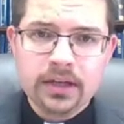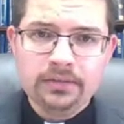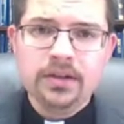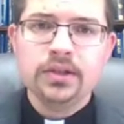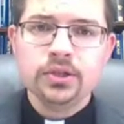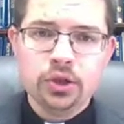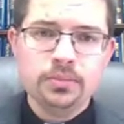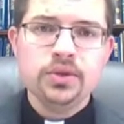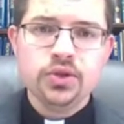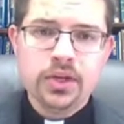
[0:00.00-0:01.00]
even his
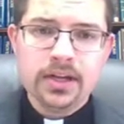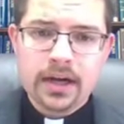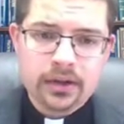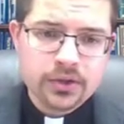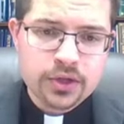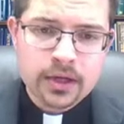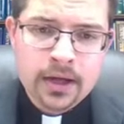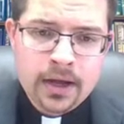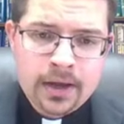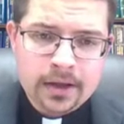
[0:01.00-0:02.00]
human genealogy
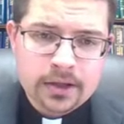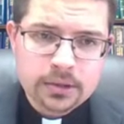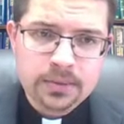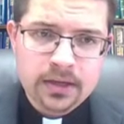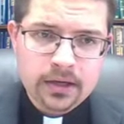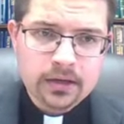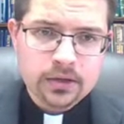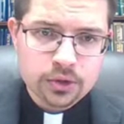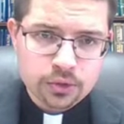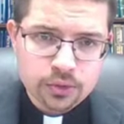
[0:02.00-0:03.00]
as being
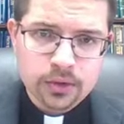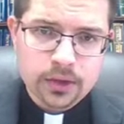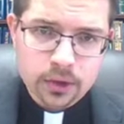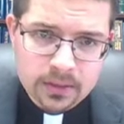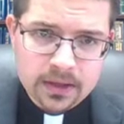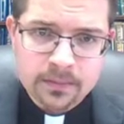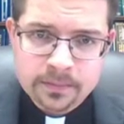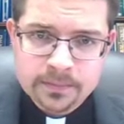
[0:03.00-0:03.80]
truly human.